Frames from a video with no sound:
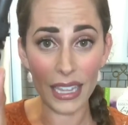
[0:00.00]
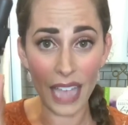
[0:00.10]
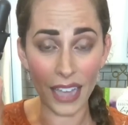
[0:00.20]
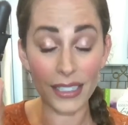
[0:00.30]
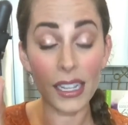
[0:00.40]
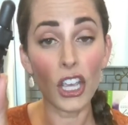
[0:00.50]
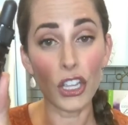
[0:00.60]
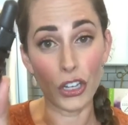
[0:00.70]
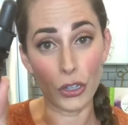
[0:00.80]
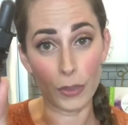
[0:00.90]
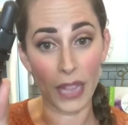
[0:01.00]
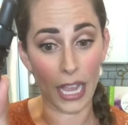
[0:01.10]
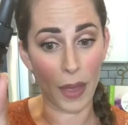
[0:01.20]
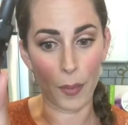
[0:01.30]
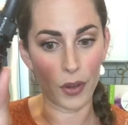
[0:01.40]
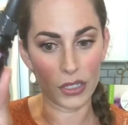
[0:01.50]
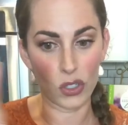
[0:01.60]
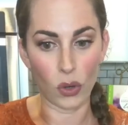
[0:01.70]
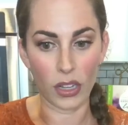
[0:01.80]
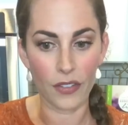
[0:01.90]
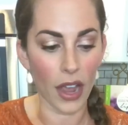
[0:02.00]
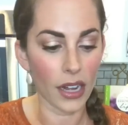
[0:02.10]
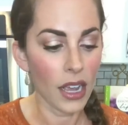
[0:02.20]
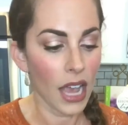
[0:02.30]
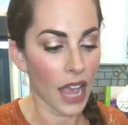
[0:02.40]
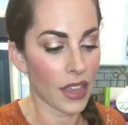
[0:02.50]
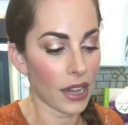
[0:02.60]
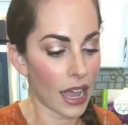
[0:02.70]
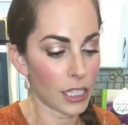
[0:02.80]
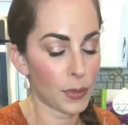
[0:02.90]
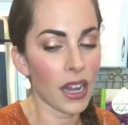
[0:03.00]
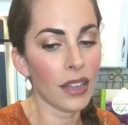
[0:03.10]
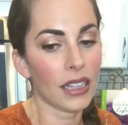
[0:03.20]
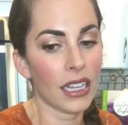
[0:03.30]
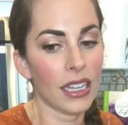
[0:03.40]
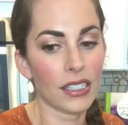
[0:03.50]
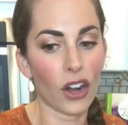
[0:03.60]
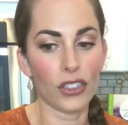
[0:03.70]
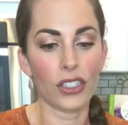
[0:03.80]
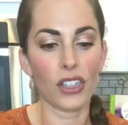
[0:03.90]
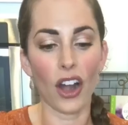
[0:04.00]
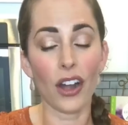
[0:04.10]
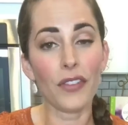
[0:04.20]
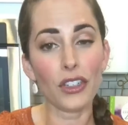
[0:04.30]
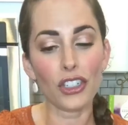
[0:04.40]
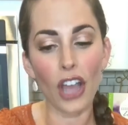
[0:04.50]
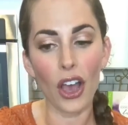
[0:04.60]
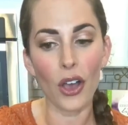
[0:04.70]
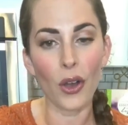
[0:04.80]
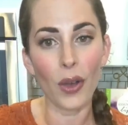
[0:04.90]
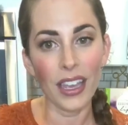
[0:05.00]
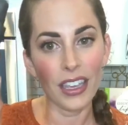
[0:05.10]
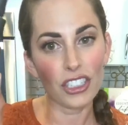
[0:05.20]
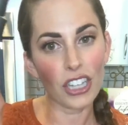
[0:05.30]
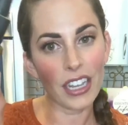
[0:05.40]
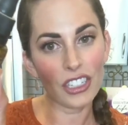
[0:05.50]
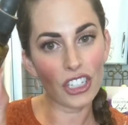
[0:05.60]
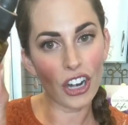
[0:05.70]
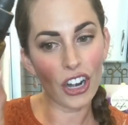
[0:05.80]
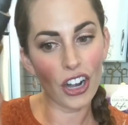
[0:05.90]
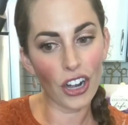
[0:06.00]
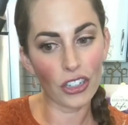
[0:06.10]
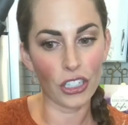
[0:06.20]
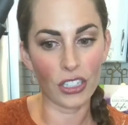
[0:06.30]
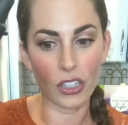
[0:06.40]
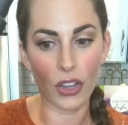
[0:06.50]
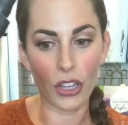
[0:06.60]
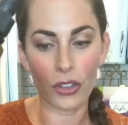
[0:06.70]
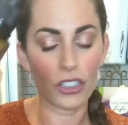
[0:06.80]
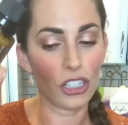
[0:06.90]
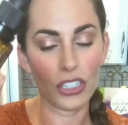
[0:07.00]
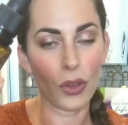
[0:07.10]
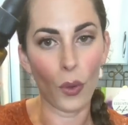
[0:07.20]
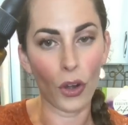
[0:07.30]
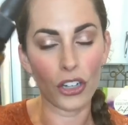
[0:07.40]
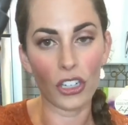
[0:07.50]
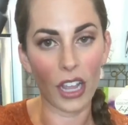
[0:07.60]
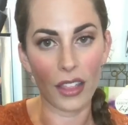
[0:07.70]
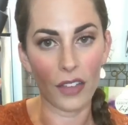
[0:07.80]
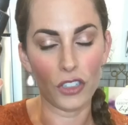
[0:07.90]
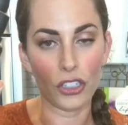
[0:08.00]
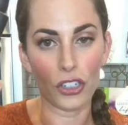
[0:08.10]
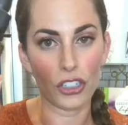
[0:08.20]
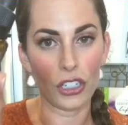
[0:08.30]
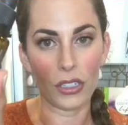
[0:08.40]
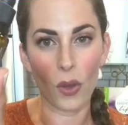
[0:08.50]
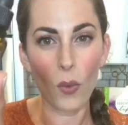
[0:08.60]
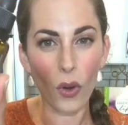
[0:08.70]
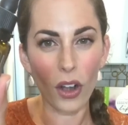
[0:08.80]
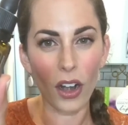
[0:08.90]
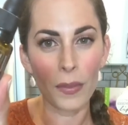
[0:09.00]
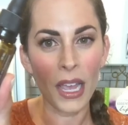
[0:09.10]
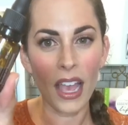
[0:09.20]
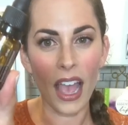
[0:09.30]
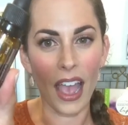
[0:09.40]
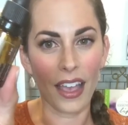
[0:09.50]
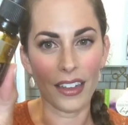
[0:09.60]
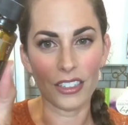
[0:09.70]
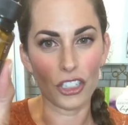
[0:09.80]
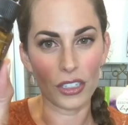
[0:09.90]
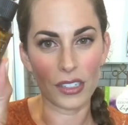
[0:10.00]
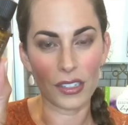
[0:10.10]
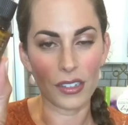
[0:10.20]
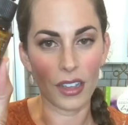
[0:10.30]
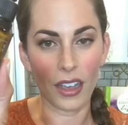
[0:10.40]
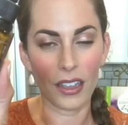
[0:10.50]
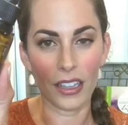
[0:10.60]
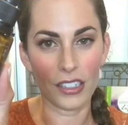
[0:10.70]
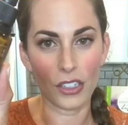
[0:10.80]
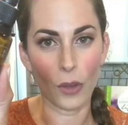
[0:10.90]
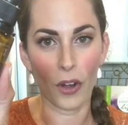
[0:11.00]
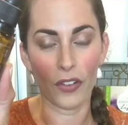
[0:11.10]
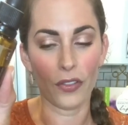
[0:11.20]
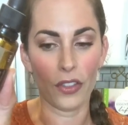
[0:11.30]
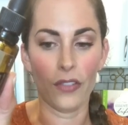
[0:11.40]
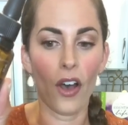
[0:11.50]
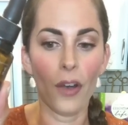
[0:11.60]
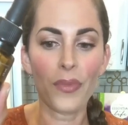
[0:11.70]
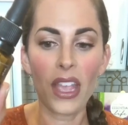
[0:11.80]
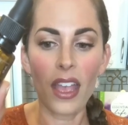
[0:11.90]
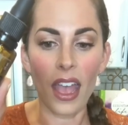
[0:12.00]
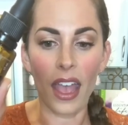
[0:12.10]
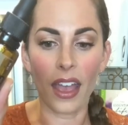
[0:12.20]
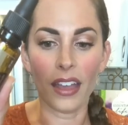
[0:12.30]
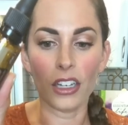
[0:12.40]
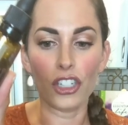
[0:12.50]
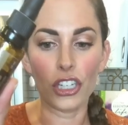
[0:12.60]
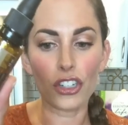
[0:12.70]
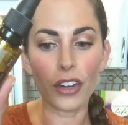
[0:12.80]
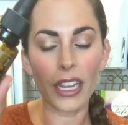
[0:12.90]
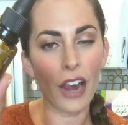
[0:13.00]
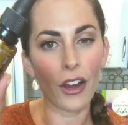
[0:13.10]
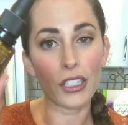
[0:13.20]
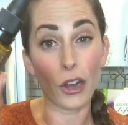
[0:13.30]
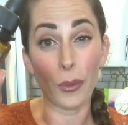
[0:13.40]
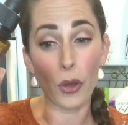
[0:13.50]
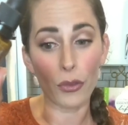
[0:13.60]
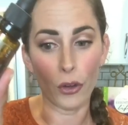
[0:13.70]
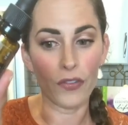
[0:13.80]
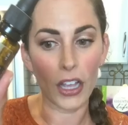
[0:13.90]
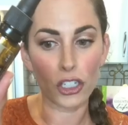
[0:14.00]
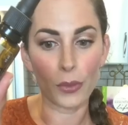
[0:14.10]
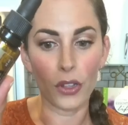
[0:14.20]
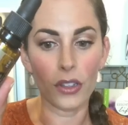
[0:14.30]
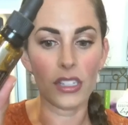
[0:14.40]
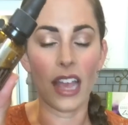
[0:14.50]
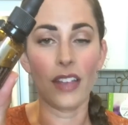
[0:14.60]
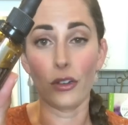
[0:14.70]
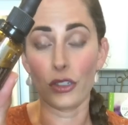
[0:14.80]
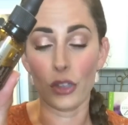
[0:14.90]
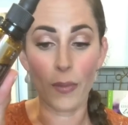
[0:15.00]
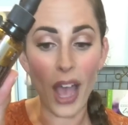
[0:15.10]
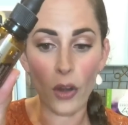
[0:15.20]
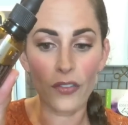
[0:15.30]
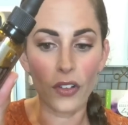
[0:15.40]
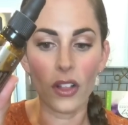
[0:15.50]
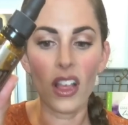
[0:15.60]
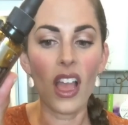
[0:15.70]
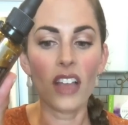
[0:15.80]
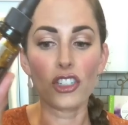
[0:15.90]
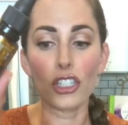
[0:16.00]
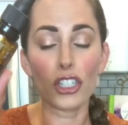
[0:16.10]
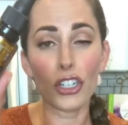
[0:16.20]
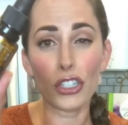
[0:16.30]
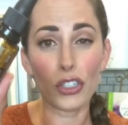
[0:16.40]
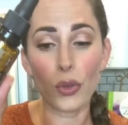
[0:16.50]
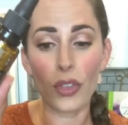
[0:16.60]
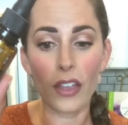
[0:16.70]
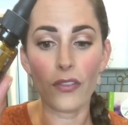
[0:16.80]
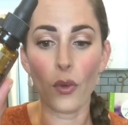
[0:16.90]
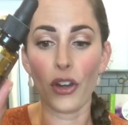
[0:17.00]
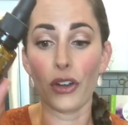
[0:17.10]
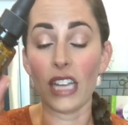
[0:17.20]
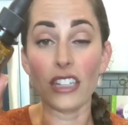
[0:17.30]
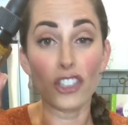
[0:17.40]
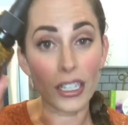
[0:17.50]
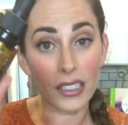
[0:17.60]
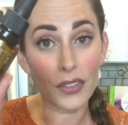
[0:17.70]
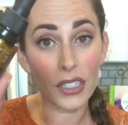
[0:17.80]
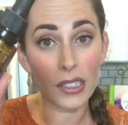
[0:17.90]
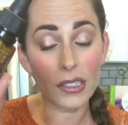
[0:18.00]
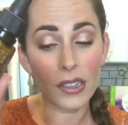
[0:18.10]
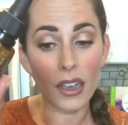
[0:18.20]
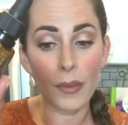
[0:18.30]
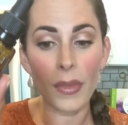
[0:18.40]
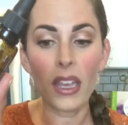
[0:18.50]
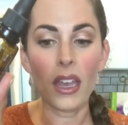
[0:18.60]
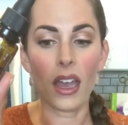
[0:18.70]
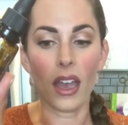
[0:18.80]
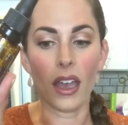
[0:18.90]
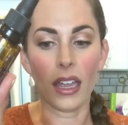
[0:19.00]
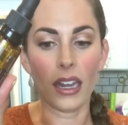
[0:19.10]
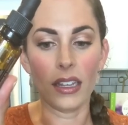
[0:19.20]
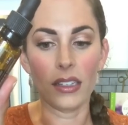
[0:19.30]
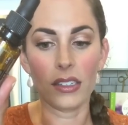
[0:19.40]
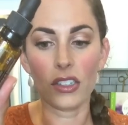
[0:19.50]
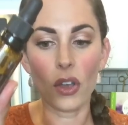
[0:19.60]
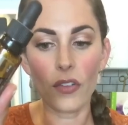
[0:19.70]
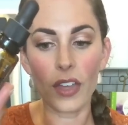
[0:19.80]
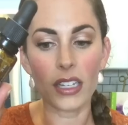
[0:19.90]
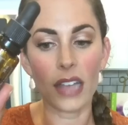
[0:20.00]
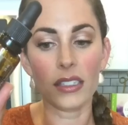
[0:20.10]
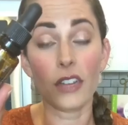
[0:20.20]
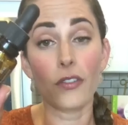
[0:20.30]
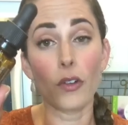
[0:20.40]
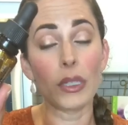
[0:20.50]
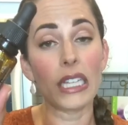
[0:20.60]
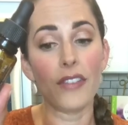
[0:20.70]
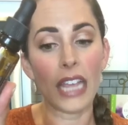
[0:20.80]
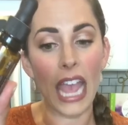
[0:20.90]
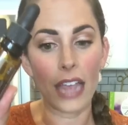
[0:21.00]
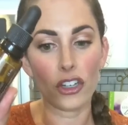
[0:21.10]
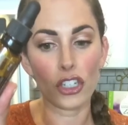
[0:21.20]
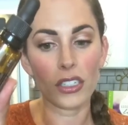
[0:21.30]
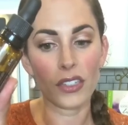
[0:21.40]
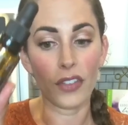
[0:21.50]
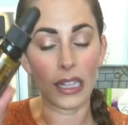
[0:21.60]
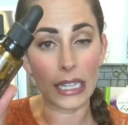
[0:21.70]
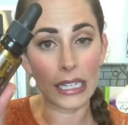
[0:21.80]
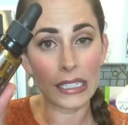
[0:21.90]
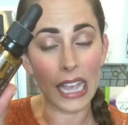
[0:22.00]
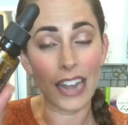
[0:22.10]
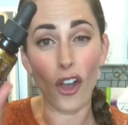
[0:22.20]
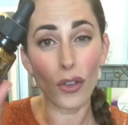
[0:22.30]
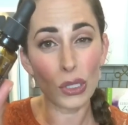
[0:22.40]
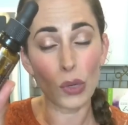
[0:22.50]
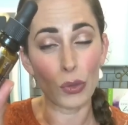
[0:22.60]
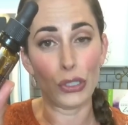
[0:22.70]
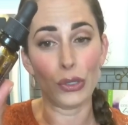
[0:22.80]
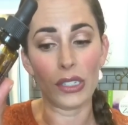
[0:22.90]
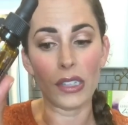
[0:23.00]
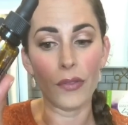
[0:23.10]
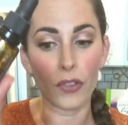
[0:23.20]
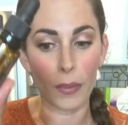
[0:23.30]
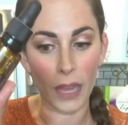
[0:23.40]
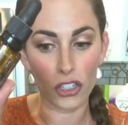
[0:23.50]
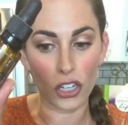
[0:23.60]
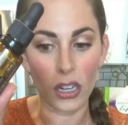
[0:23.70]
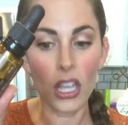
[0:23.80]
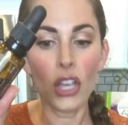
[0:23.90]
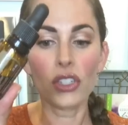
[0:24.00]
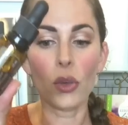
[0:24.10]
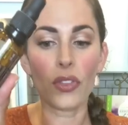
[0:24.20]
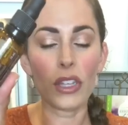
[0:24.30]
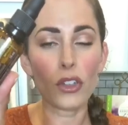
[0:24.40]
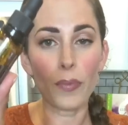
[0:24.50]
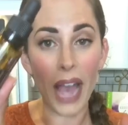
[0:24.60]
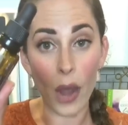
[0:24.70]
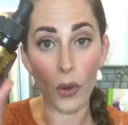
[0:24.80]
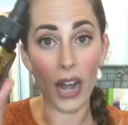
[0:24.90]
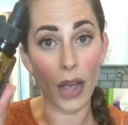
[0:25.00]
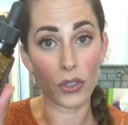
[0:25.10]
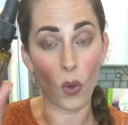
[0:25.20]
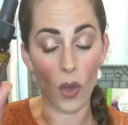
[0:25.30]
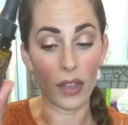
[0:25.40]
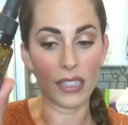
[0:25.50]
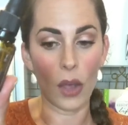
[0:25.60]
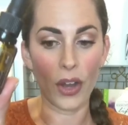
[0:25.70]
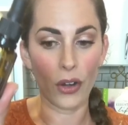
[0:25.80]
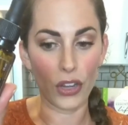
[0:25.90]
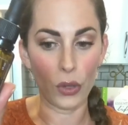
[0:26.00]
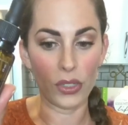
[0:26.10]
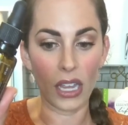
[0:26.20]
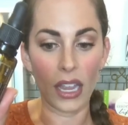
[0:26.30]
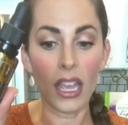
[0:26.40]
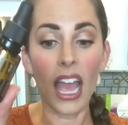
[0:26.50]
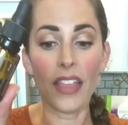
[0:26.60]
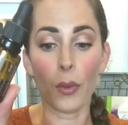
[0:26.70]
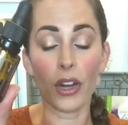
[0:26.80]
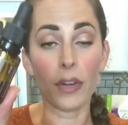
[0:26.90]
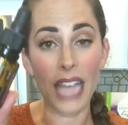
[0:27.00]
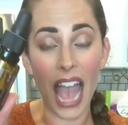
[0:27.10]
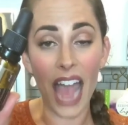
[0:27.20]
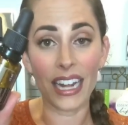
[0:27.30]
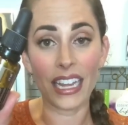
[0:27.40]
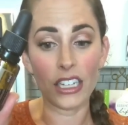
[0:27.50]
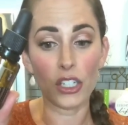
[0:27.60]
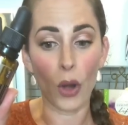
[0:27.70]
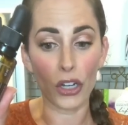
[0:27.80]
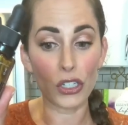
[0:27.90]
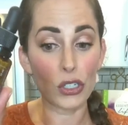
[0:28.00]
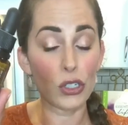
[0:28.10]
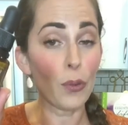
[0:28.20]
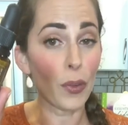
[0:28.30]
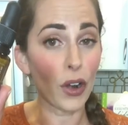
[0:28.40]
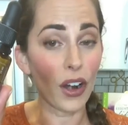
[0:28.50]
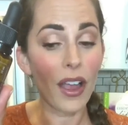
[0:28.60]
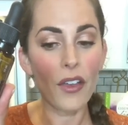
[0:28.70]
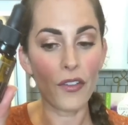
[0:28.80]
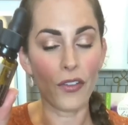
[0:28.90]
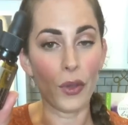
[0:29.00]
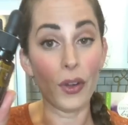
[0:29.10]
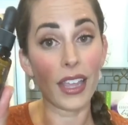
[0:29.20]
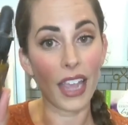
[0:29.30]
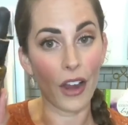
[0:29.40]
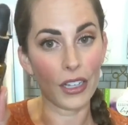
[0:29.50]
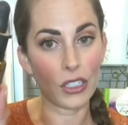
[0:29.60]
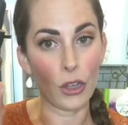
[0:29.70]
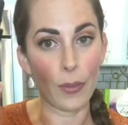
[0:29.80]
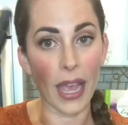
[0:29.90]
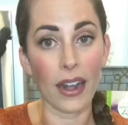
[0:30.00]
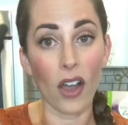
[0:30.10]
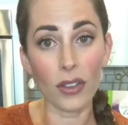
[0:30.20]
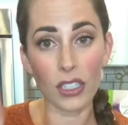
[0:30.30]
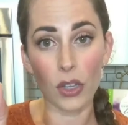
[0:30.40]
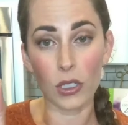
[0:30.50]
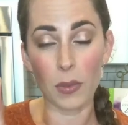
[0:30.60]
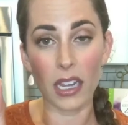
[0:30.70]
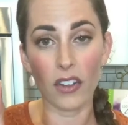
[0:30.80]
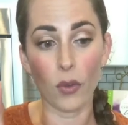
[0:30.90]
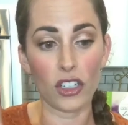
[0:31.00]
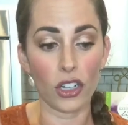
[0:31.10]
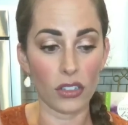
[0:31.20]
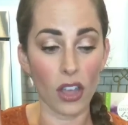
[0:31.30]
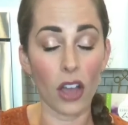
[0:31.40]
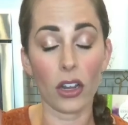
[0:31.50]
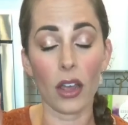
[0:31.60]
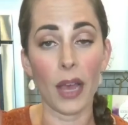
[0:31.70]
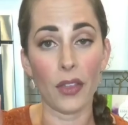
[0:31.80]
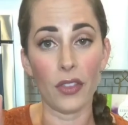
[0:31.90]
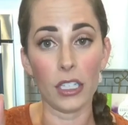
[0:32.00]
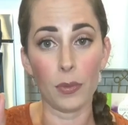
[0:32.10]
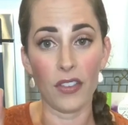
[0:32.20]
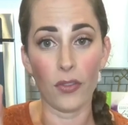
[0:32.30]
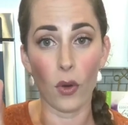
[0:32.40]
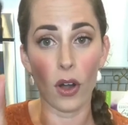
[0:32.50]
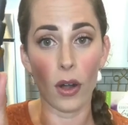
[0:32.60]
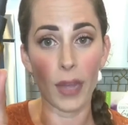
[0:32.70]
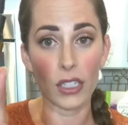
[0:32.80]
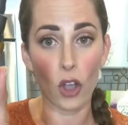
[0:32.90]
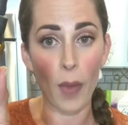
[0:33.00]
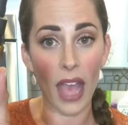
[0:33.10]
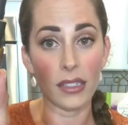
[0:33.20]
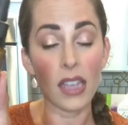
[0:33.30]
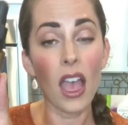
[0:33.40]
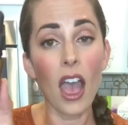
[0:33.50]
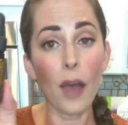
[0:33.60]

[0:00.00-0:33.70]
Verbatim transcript: yet you can use black pepper, that's totally fine. And then last but not least, our star of the show, Ginger. She's so cute, she's so gorgeous. I love Ginger. She's warm and just, ugh, it's so perfect for the fall. And ginger and carrots are both root vegetables and they're so powerful. Ginger is soothing for your digestive system. Uh, it is so fantastic for relieving anxious feelings and also reduces inflammation. So these are powerhouse oils that we are using and that we're gonna be adding into our super food carrot soup scoop. And also, speaking of which, and I'll talk about this before my scope ends,